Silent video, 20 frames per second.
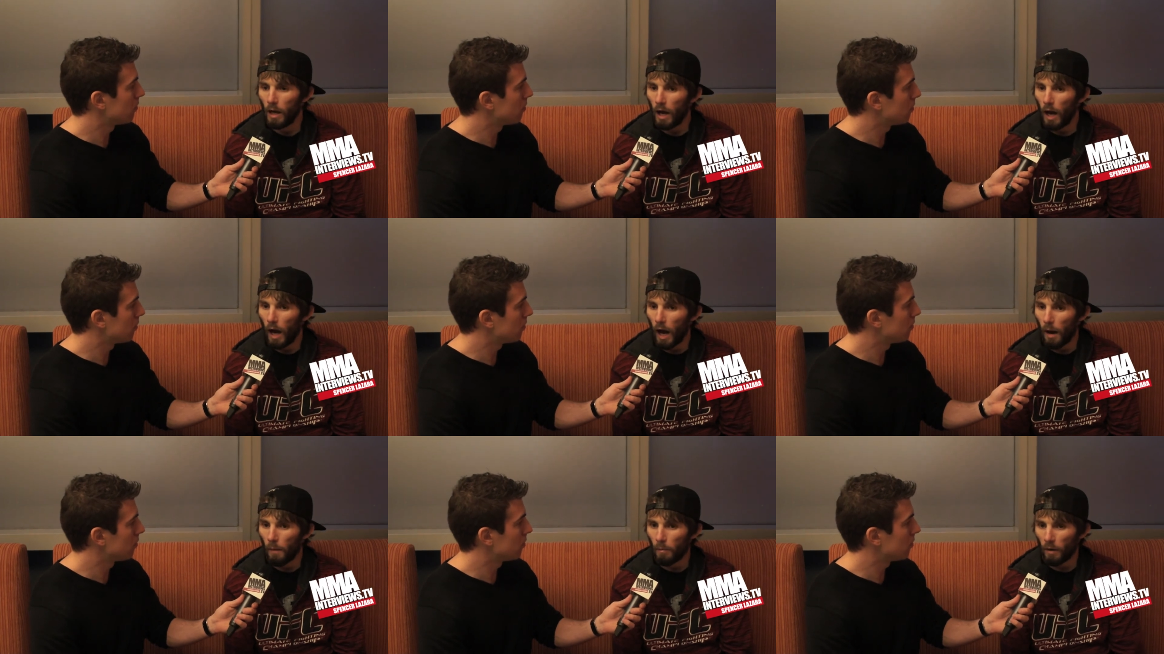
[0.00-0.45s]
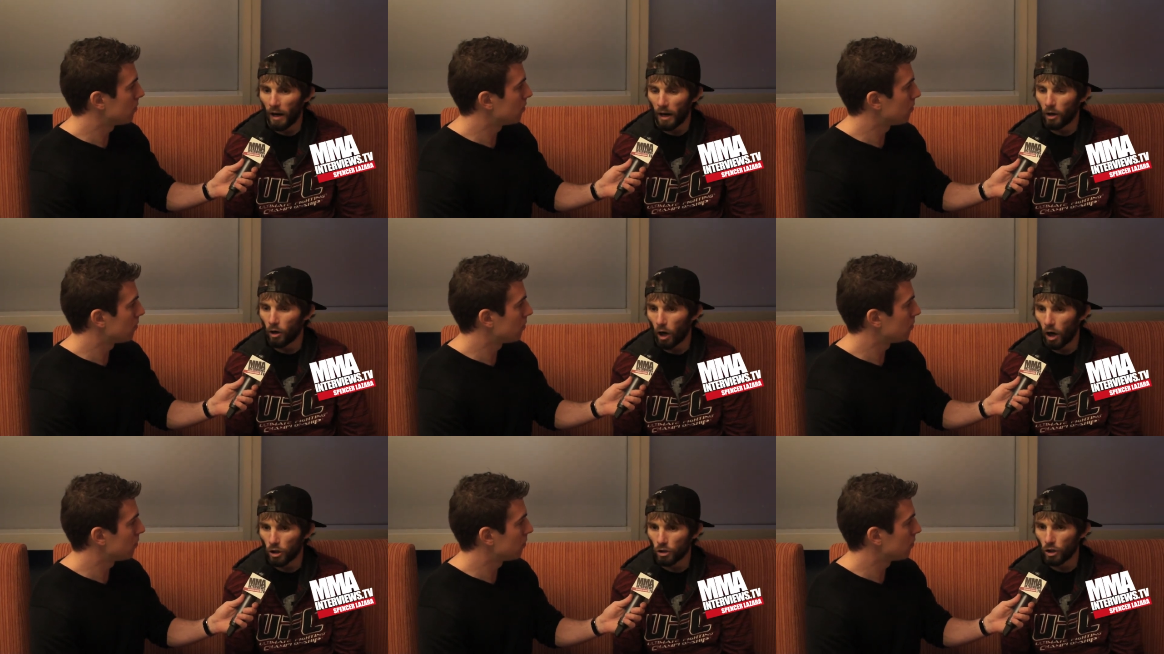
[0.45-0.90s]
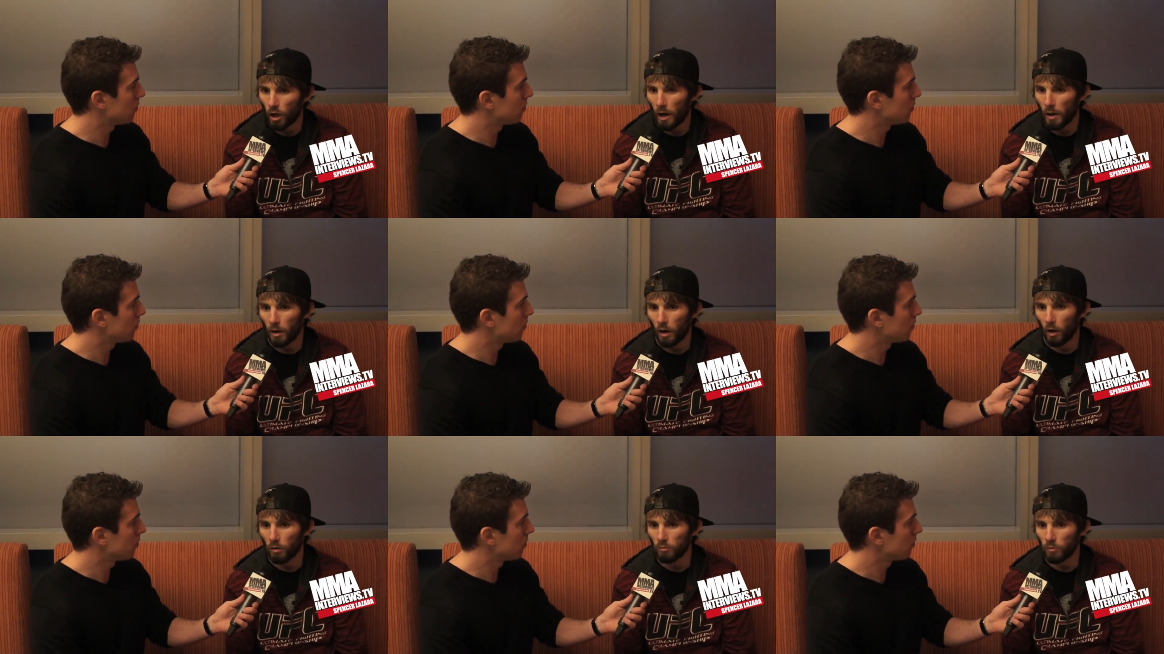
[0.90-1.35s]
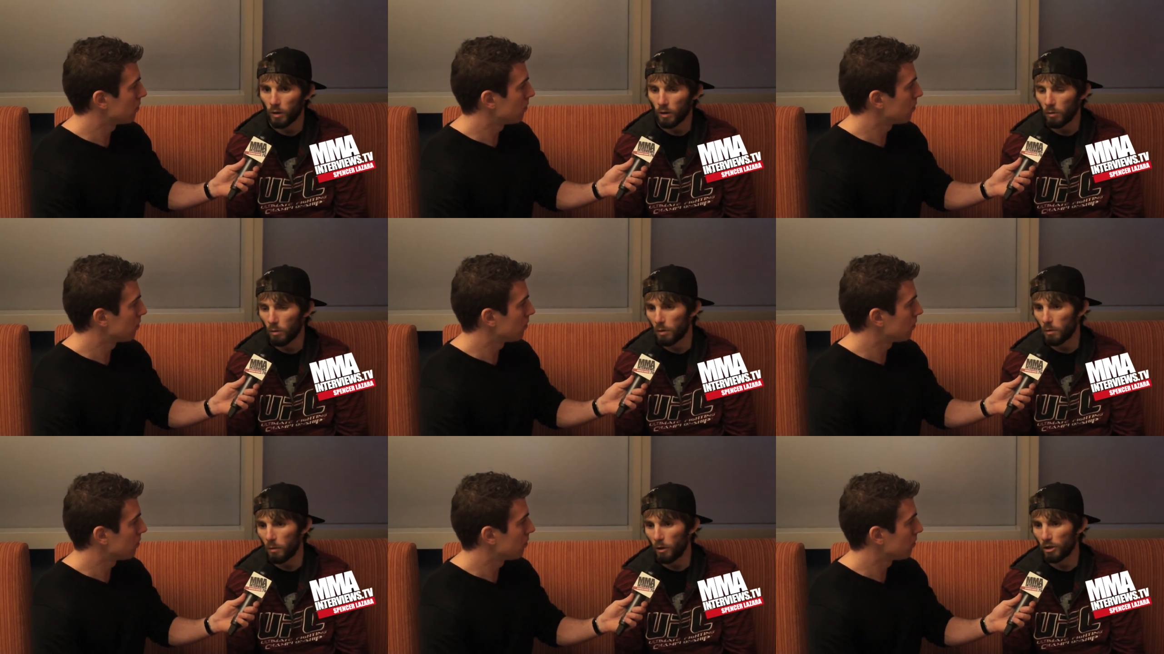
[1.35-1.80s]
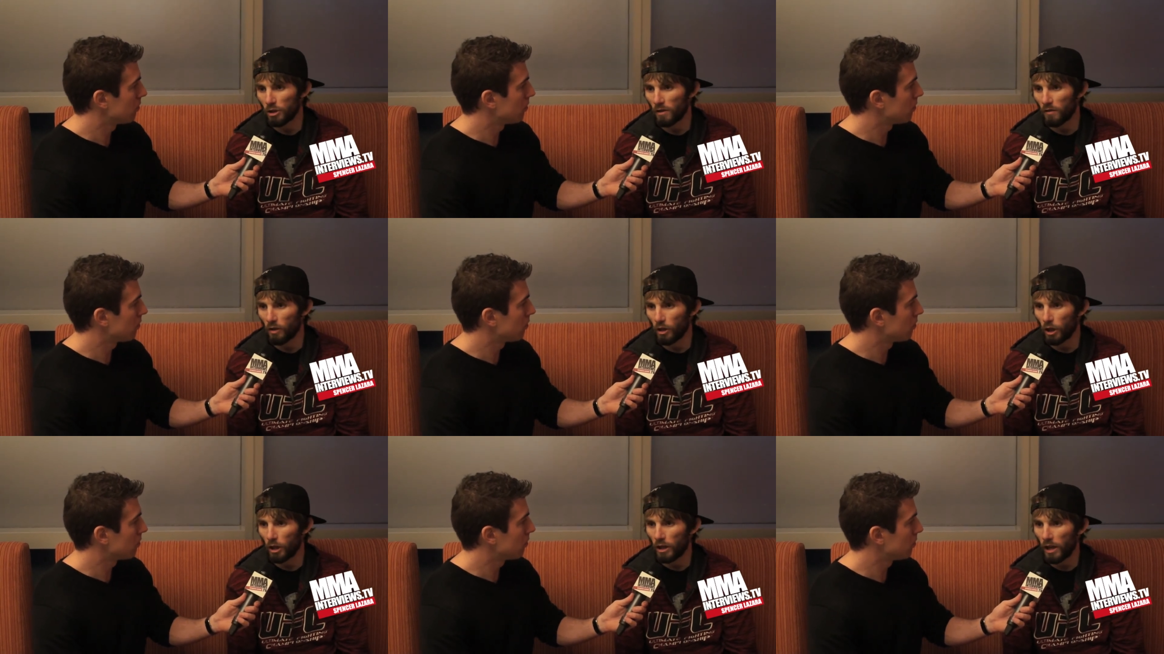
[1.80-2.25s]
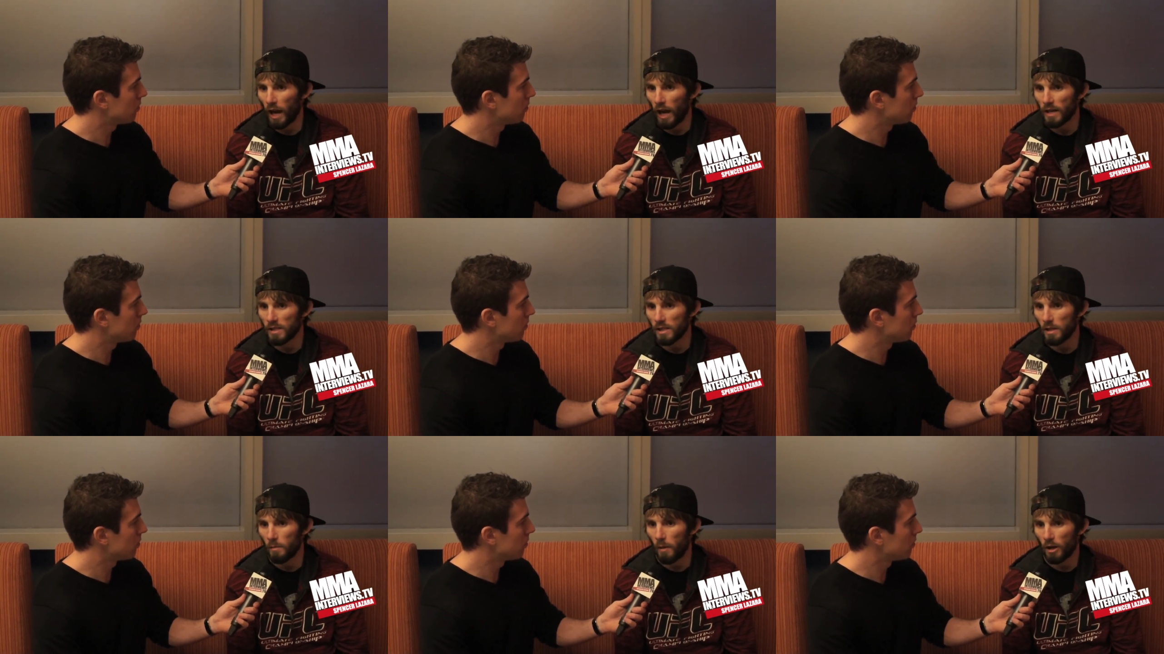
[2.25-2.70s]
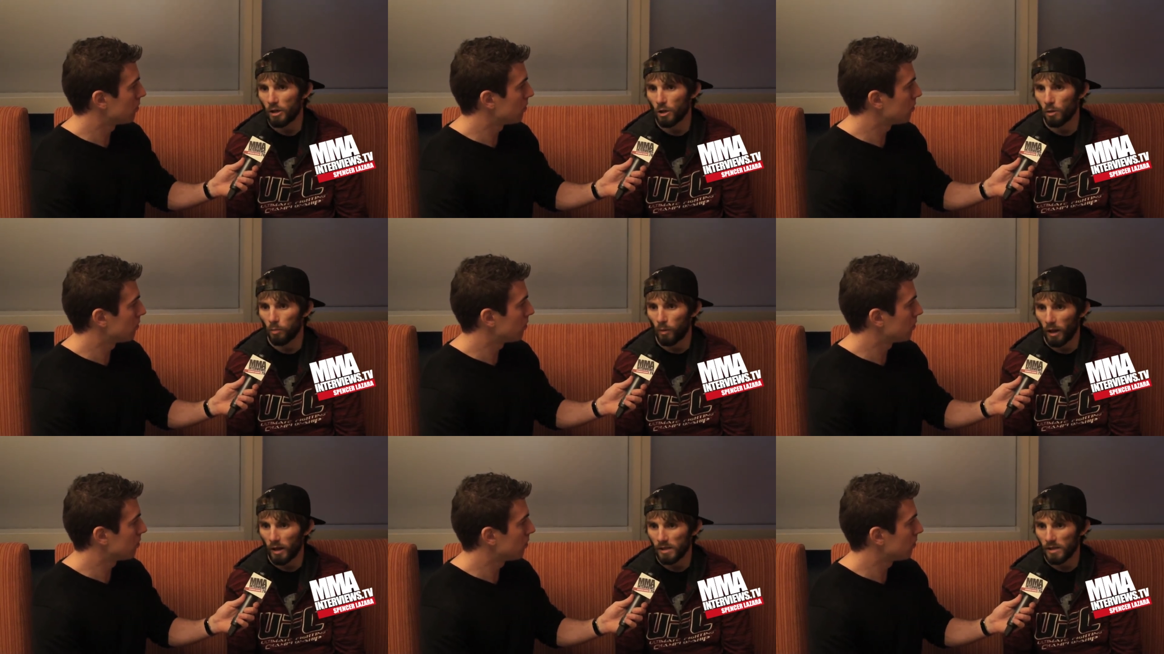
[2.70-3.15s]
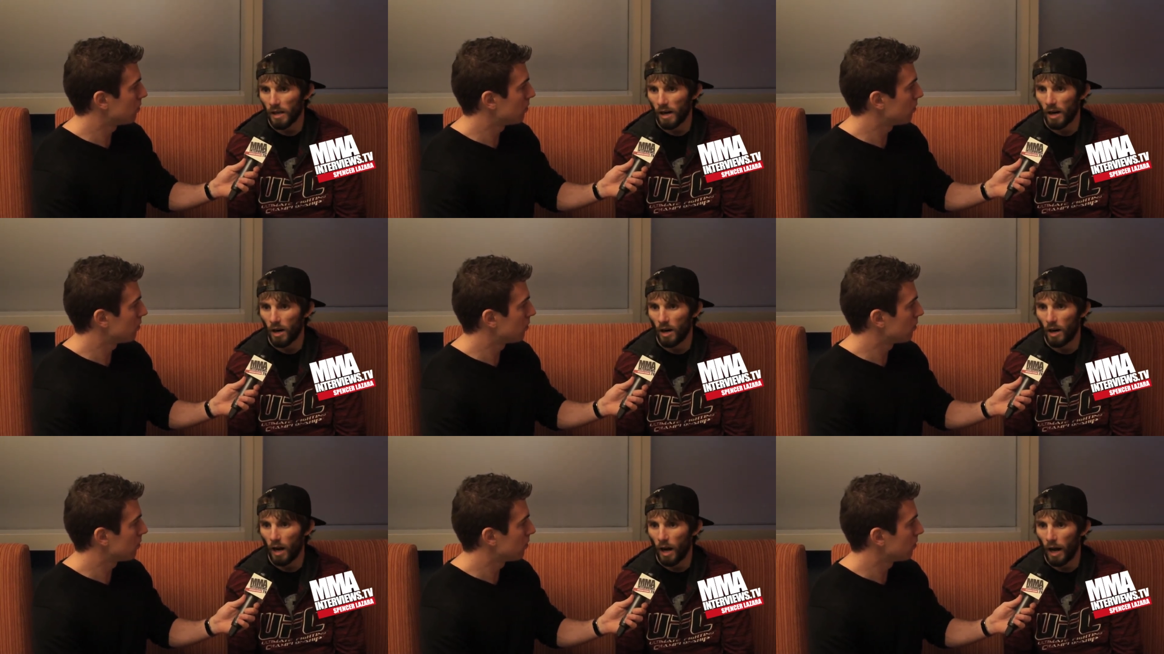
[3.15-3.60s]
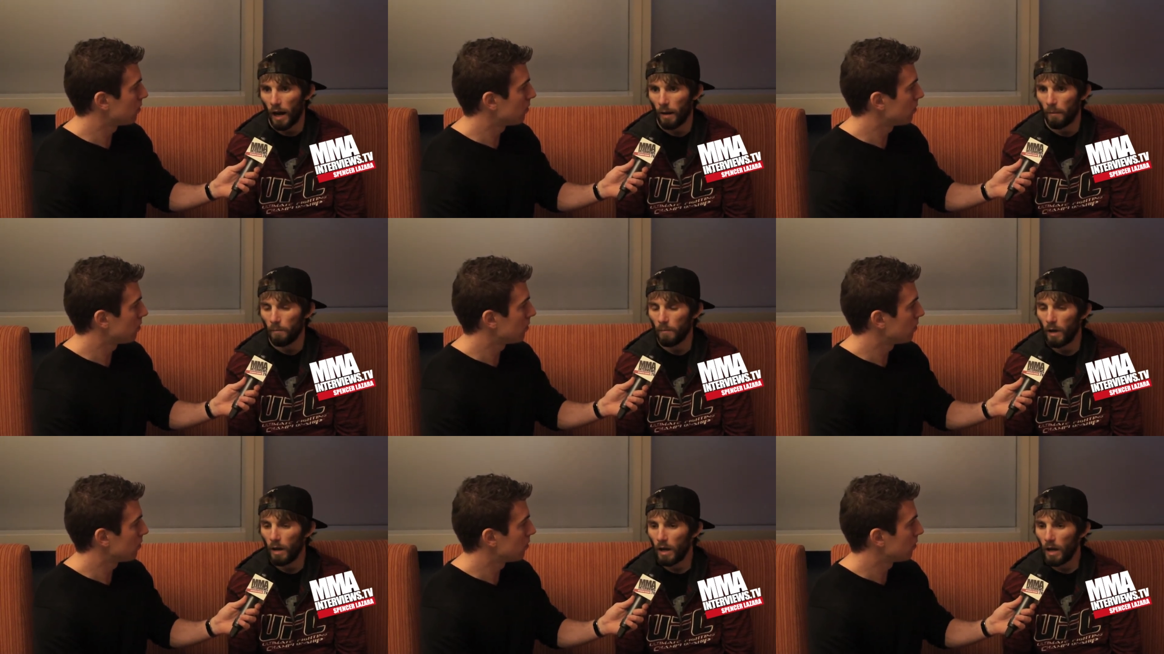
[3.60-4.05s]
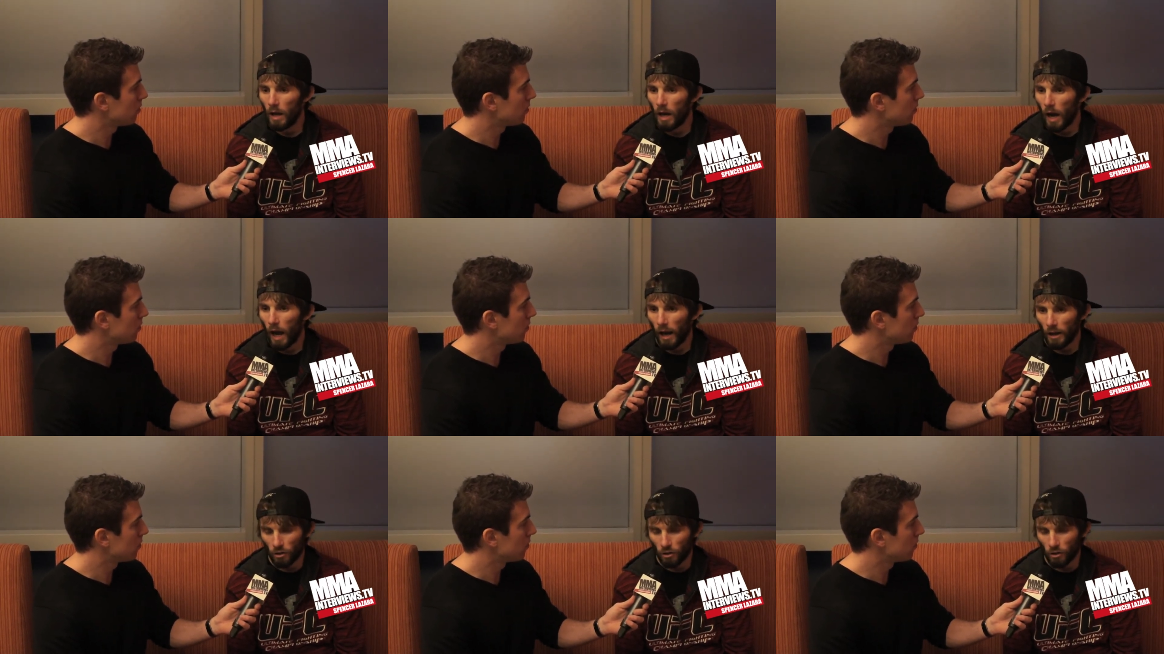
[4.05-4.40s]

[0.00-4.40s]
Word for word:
Speaker 1: Um, but I cross train with, with a bunch of different good guys in the Metroplex there. Um, I